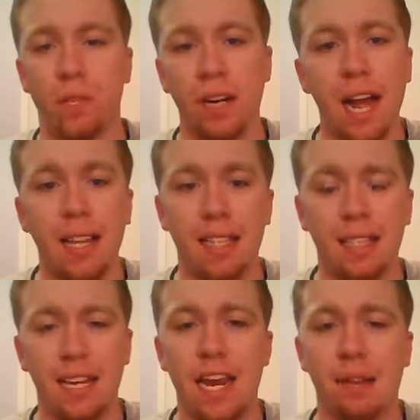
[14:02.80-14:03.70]
They're not the
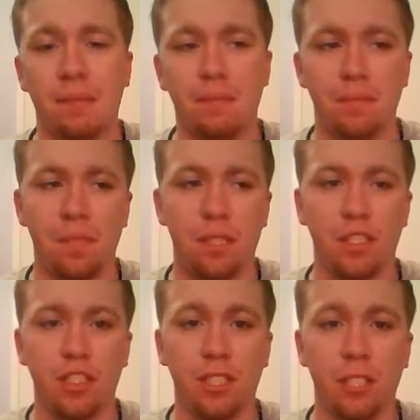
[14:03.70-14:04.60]
same. They're
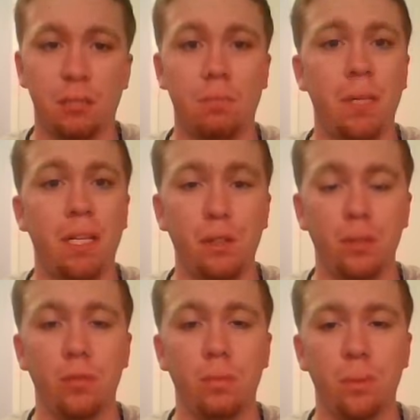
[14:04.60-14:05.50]
just a big
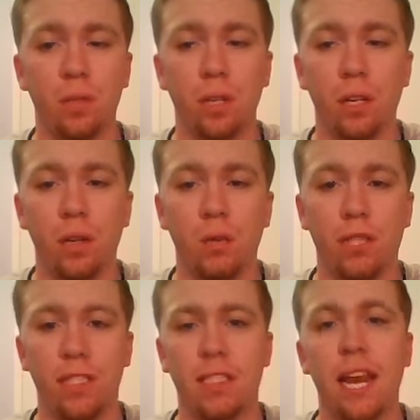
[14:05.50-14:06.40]
group with
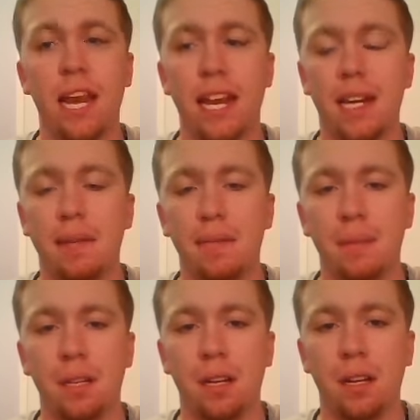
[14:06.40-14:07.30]
the
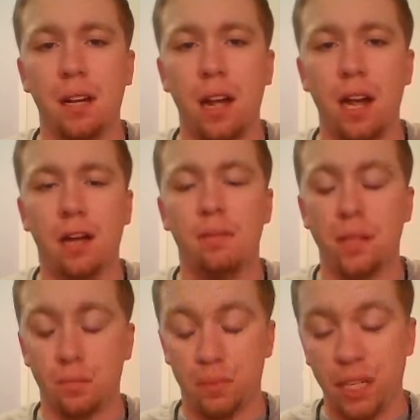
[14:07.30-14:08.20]
same
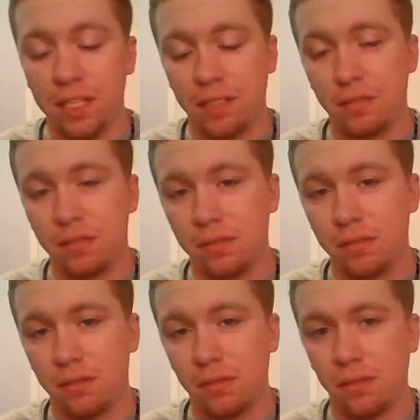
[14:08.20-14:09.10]
objective,
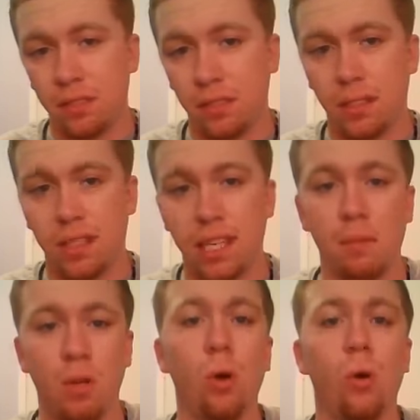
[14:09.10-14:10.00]
the
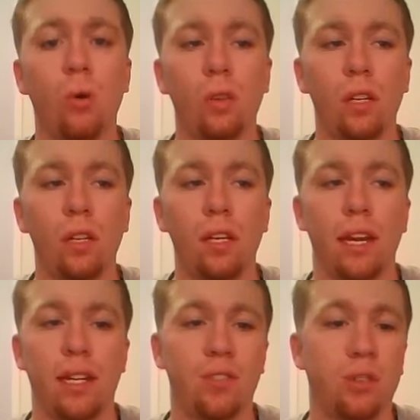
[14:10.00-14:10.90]
same goal.
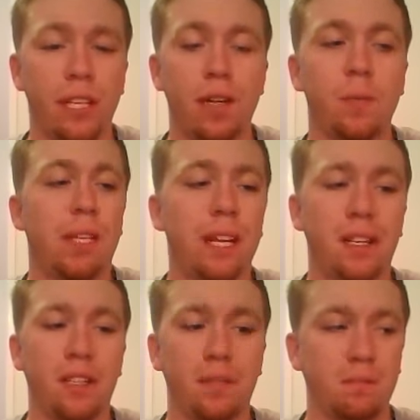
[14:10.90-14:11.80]
And so they come
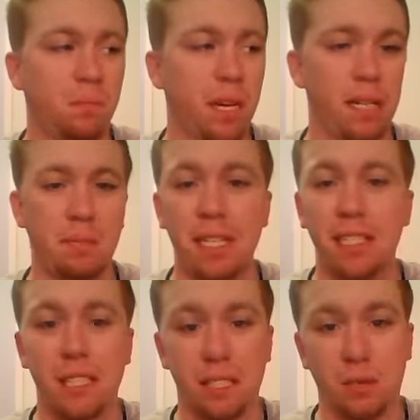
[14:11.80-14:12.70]
together as
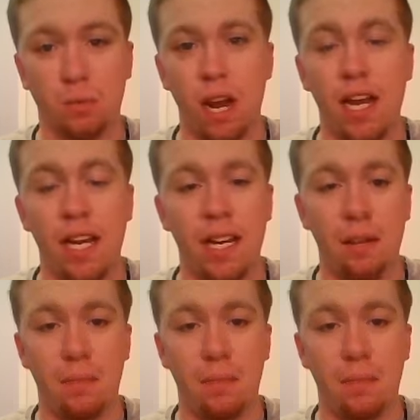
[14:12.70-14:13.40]
basically a riot,